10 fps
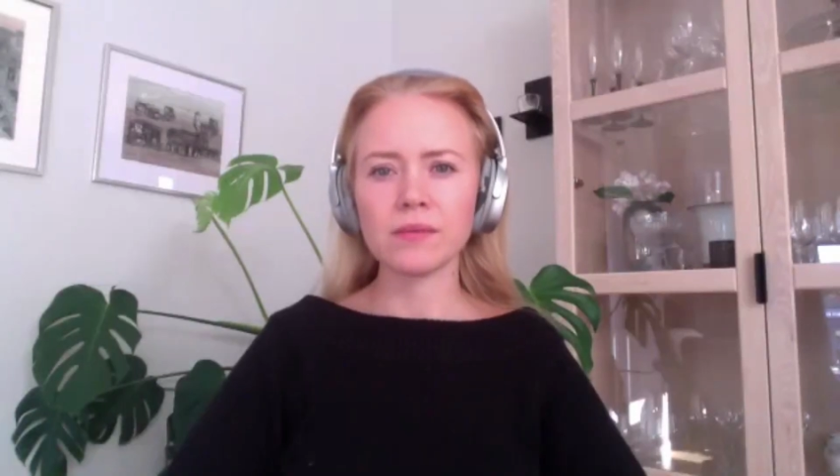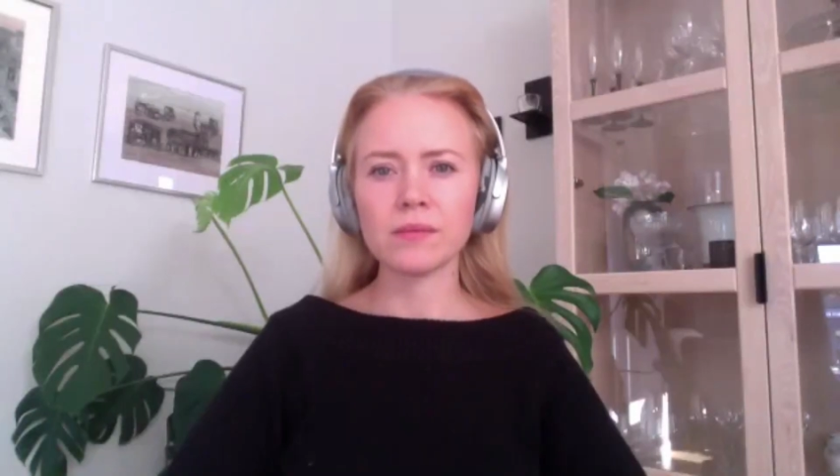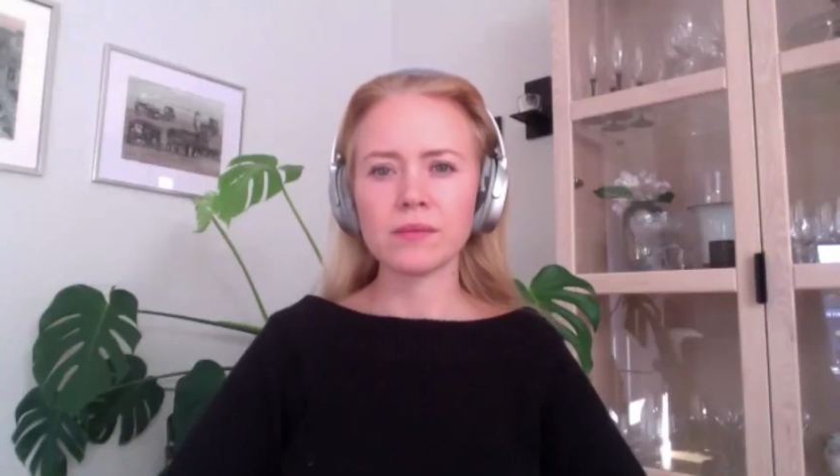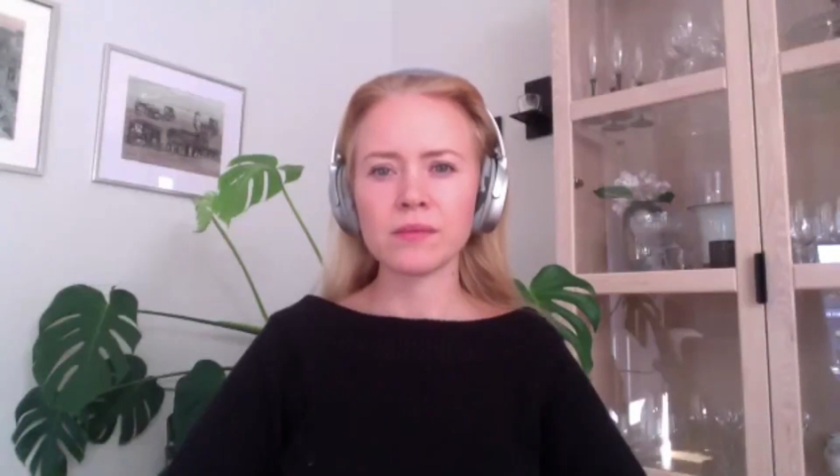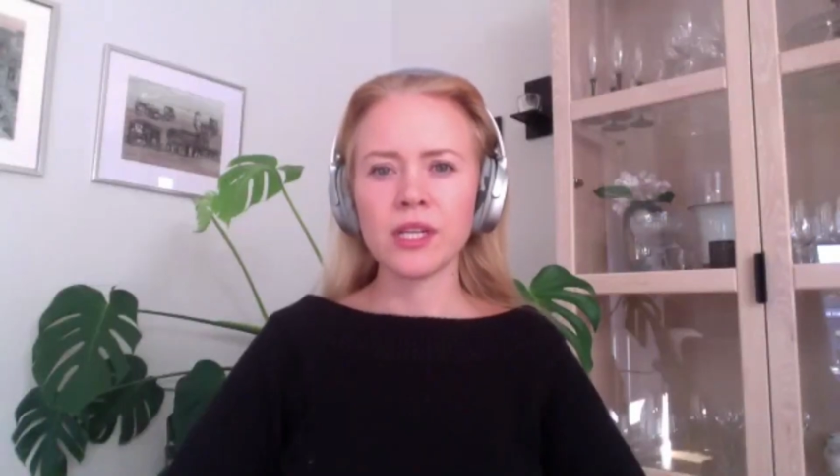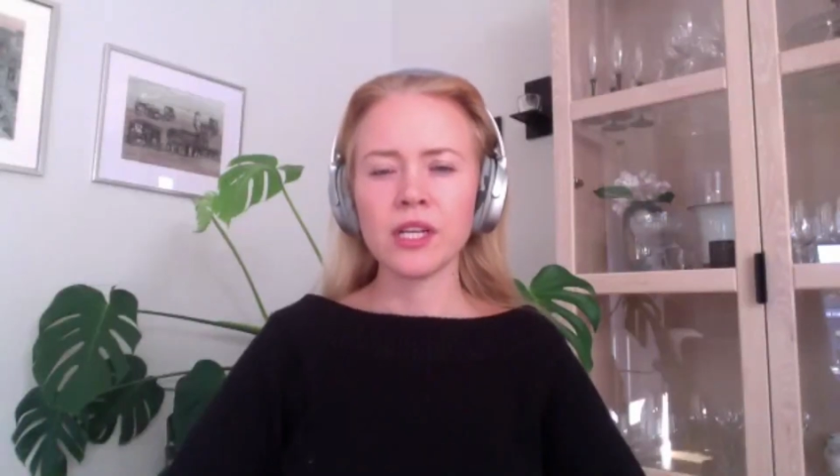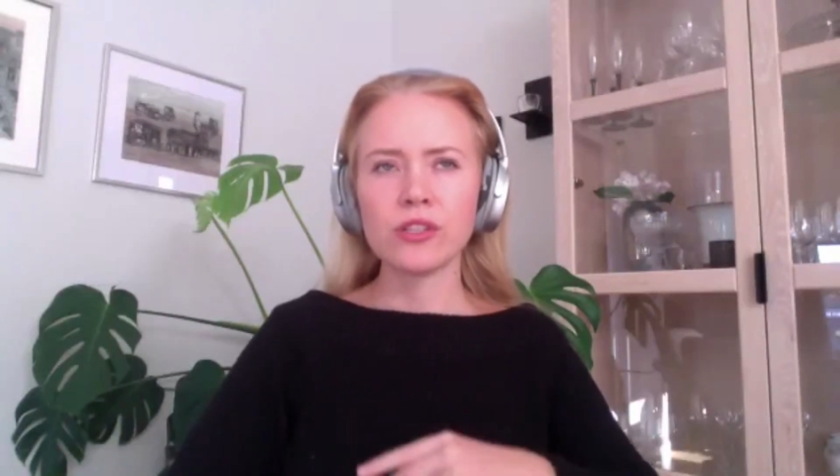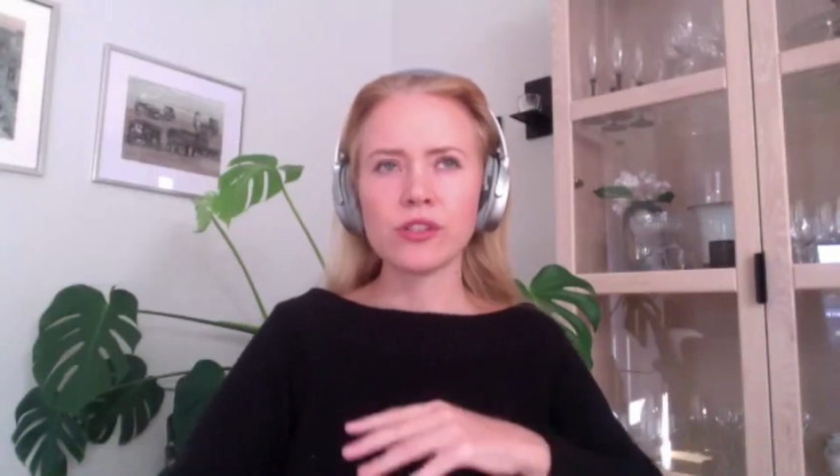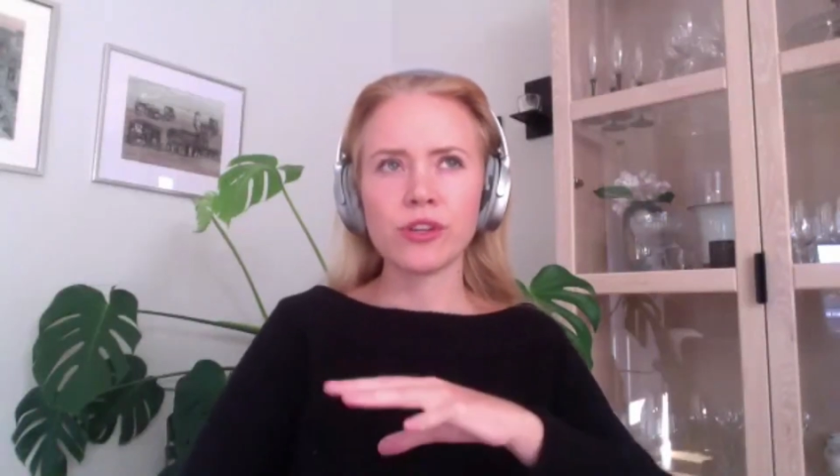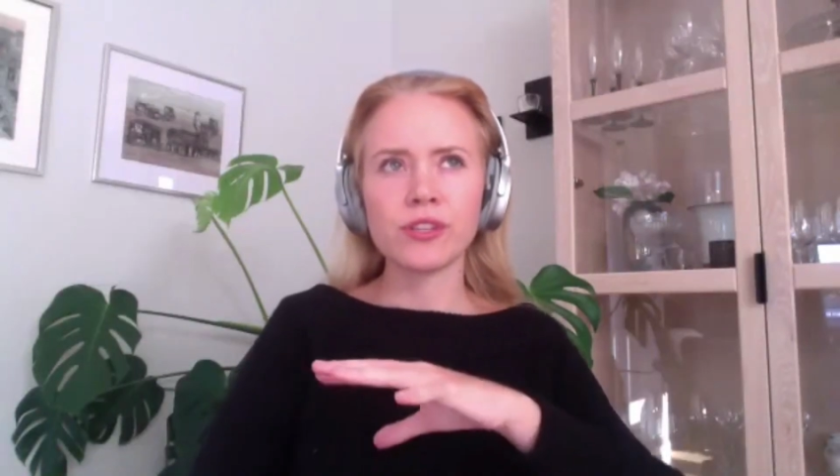Yeah.
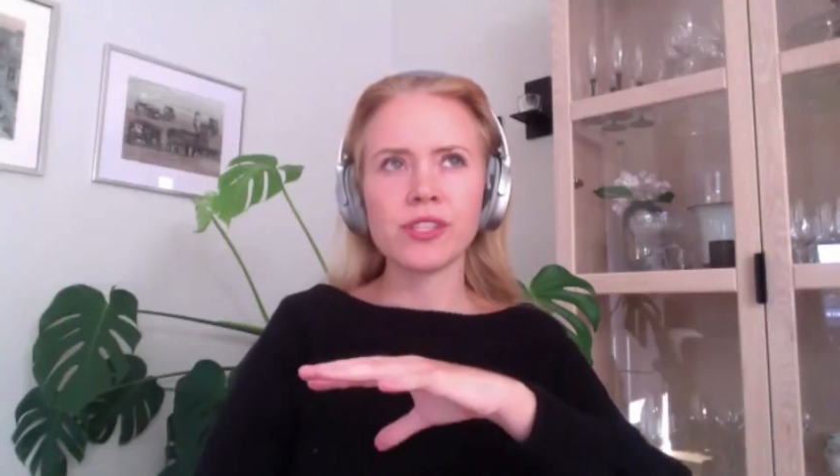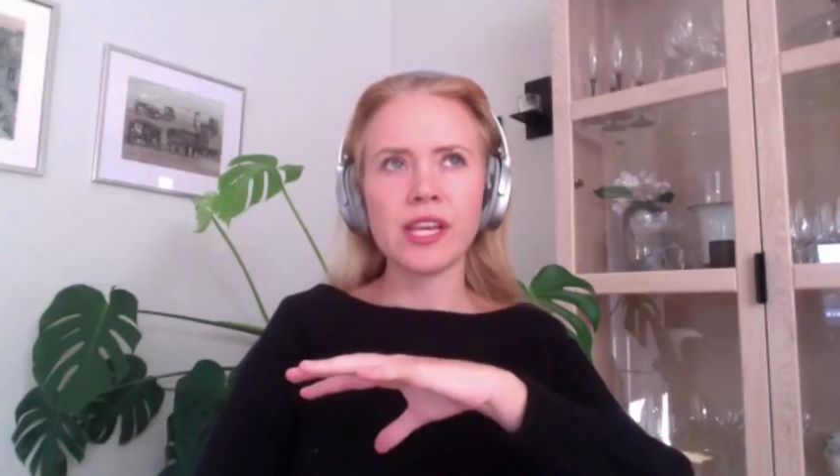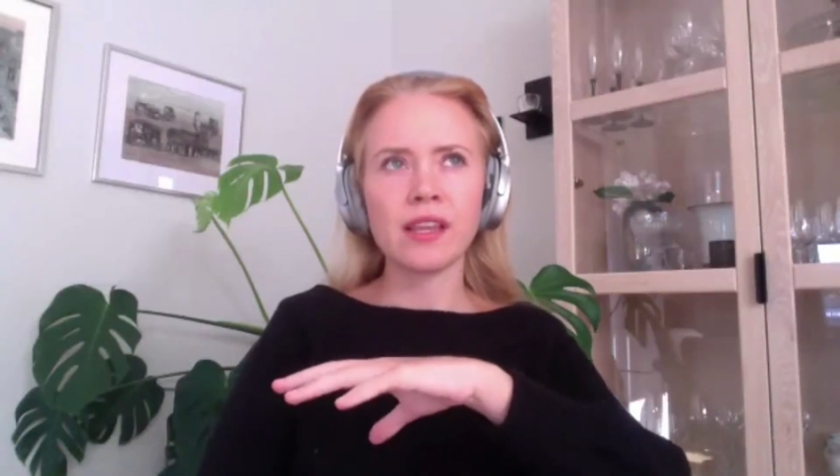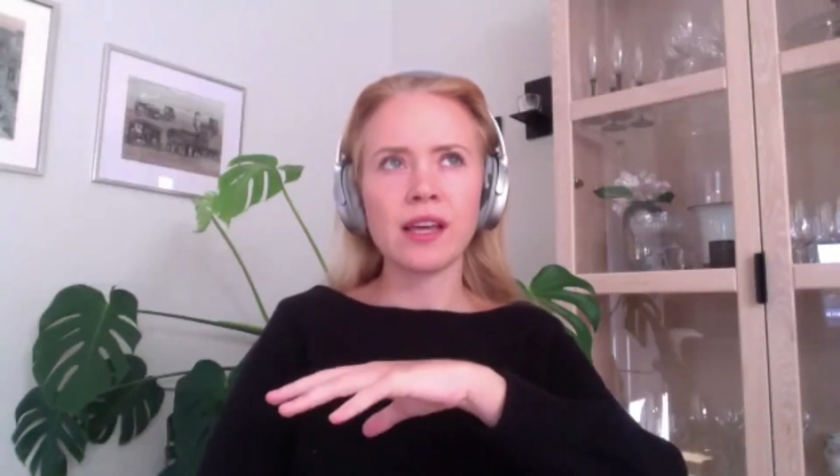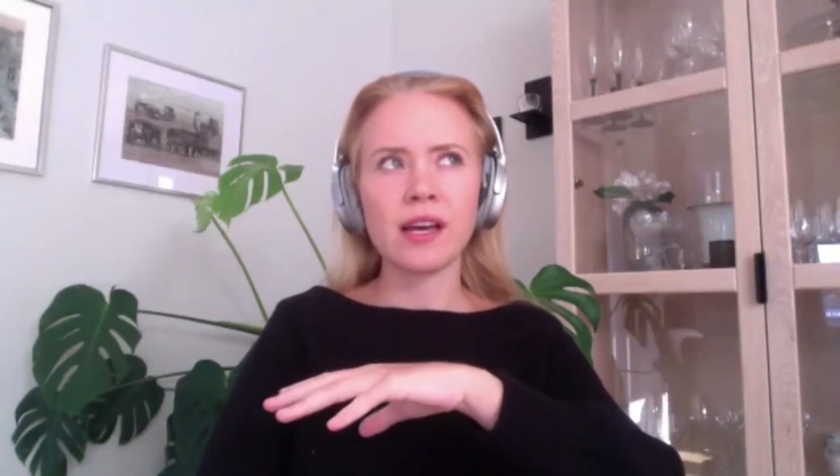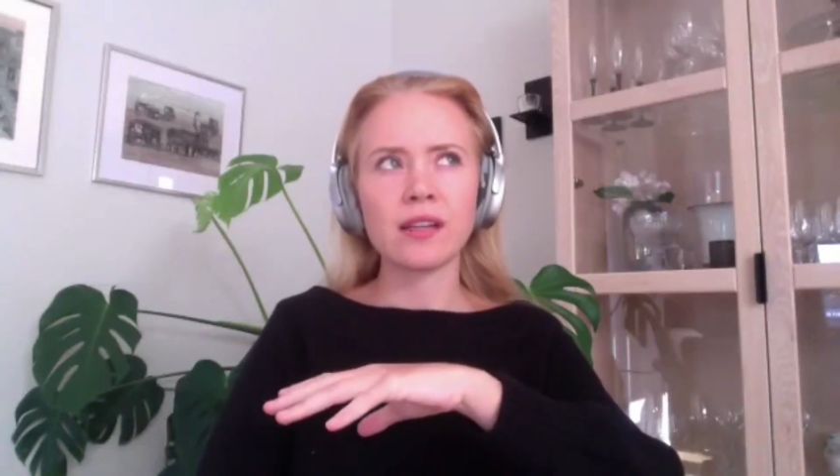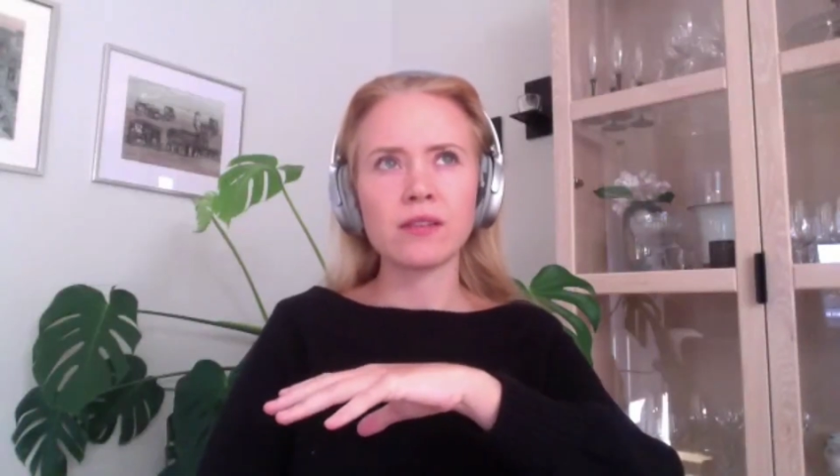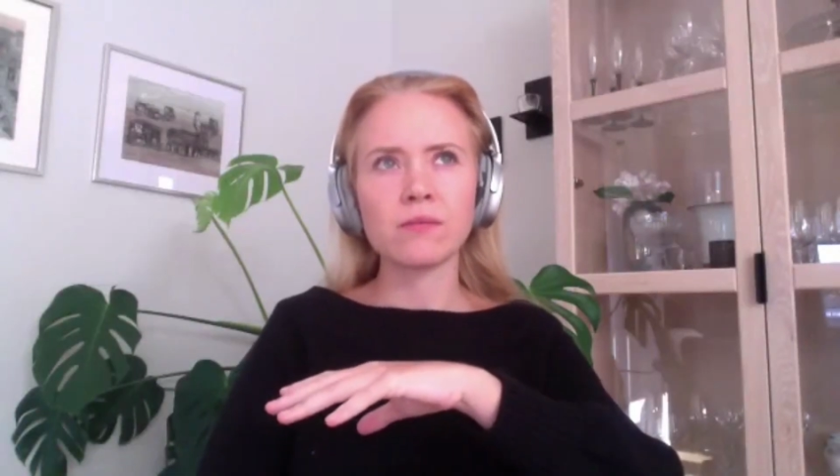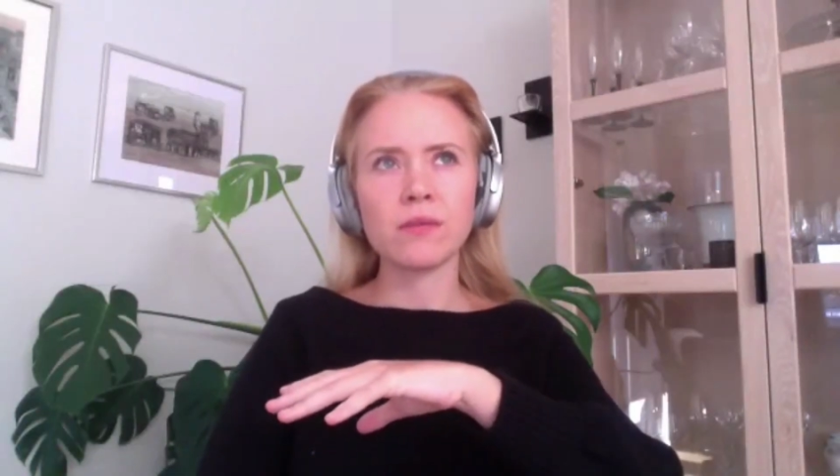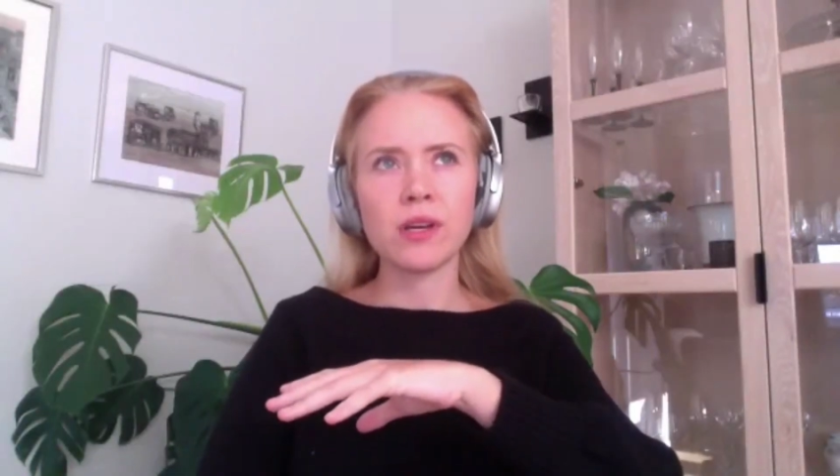So you're saying
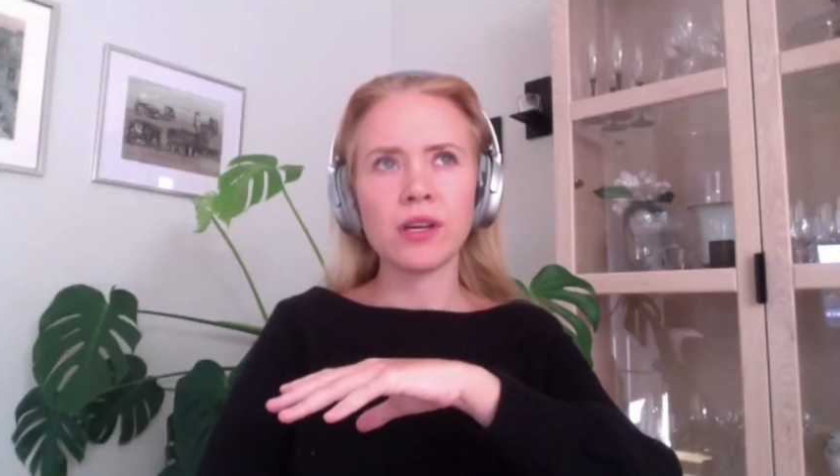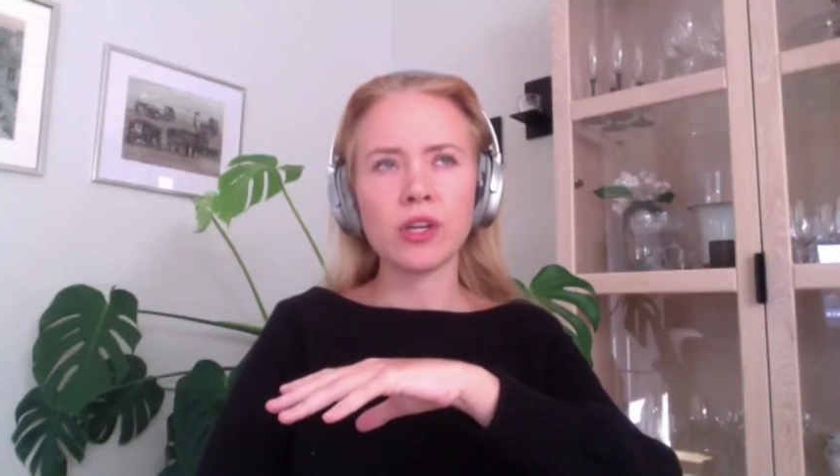that